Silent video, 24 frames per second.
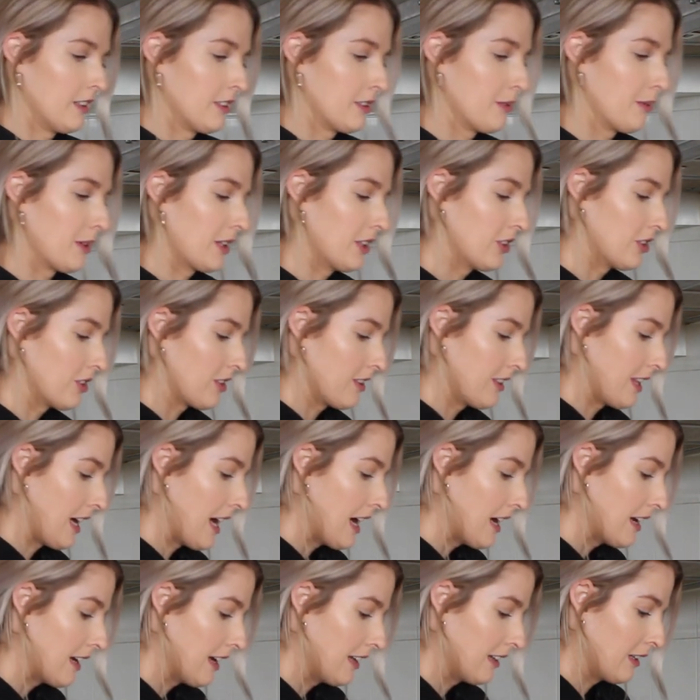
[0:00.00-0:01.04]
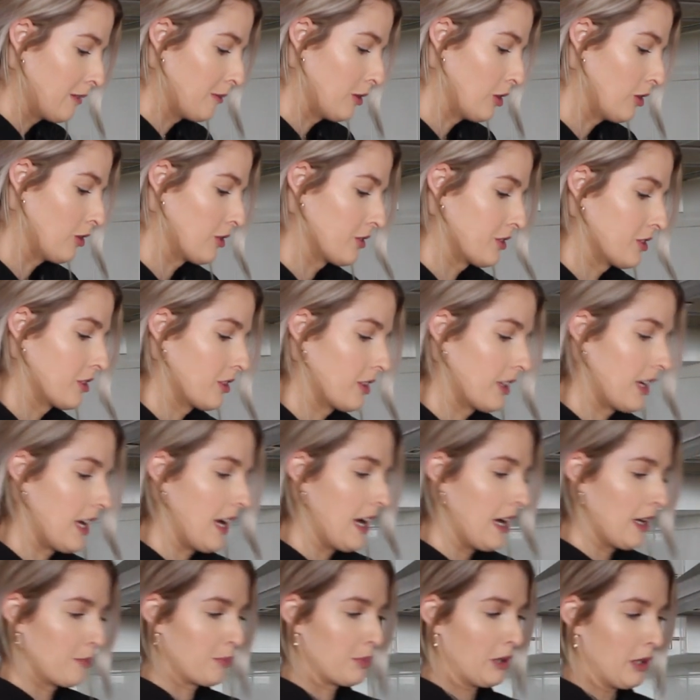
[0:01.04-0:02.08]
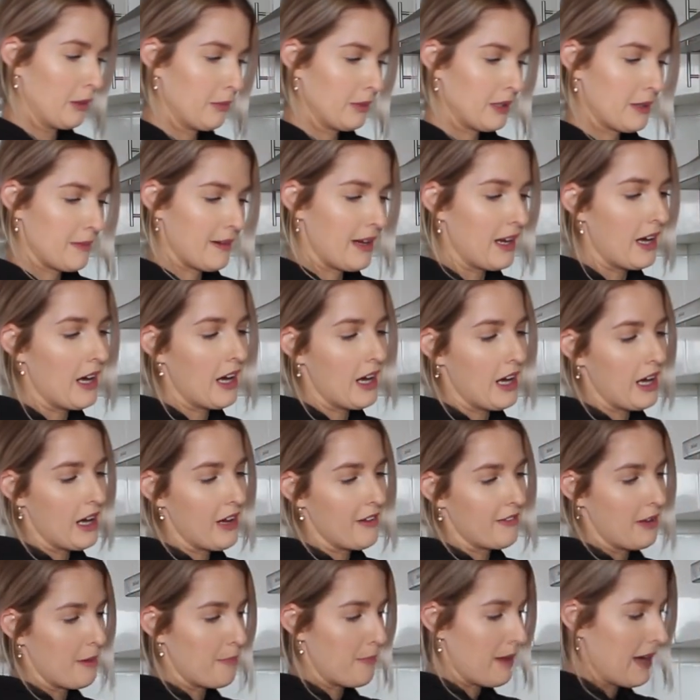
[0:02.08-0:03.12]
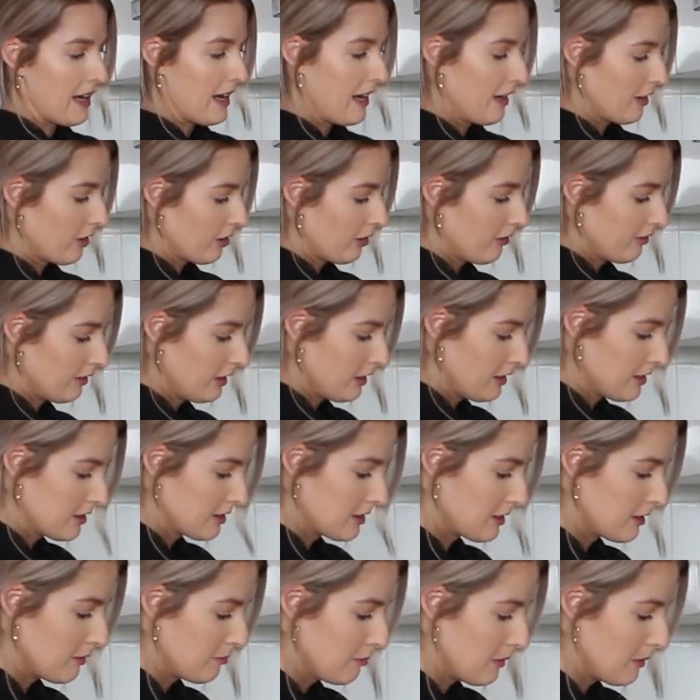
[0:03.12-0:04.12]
So we're going to do that and then we're also going to add probably about half a bag of this